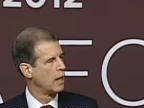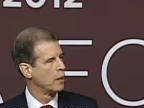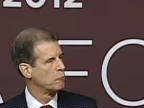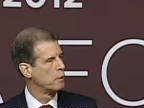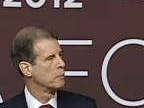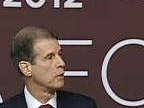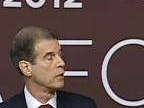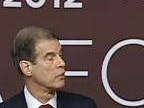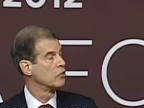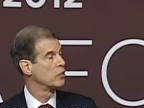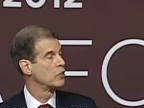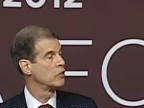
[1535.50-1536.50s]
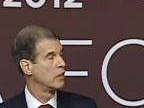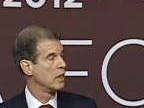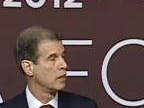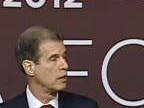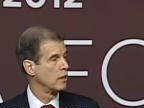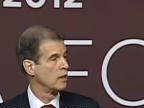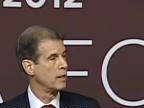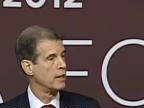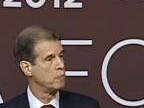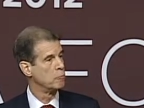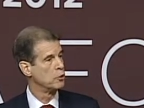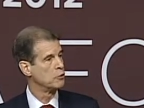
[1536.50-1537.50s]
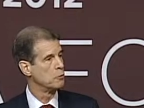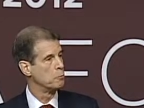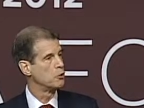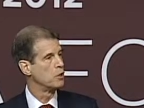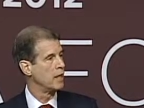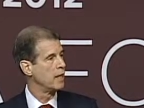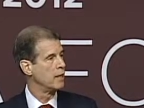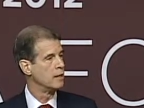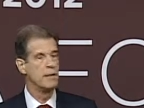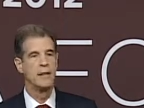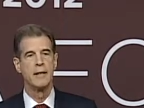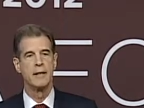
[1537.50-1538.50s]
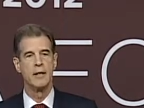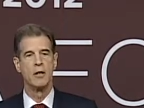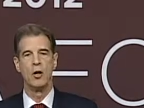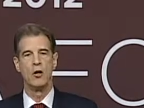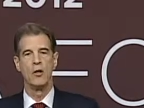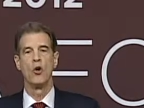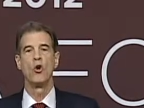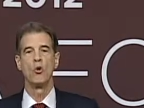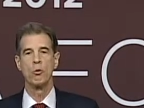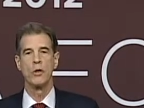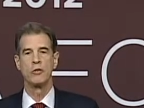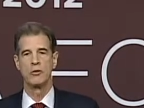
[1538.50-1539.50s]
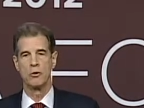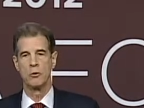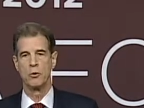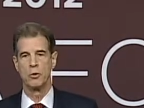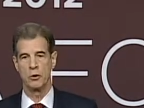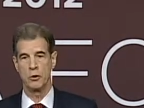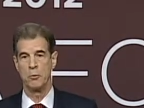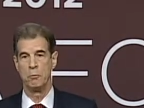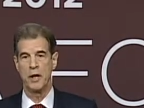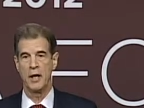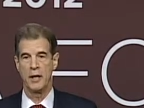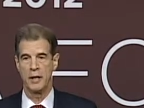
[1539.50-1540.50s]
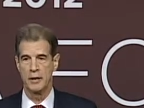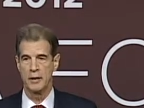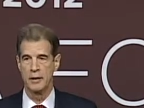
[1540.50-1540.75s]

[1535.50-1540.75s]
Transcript: people insisting on a Muslim state than the whole rest of the world combined.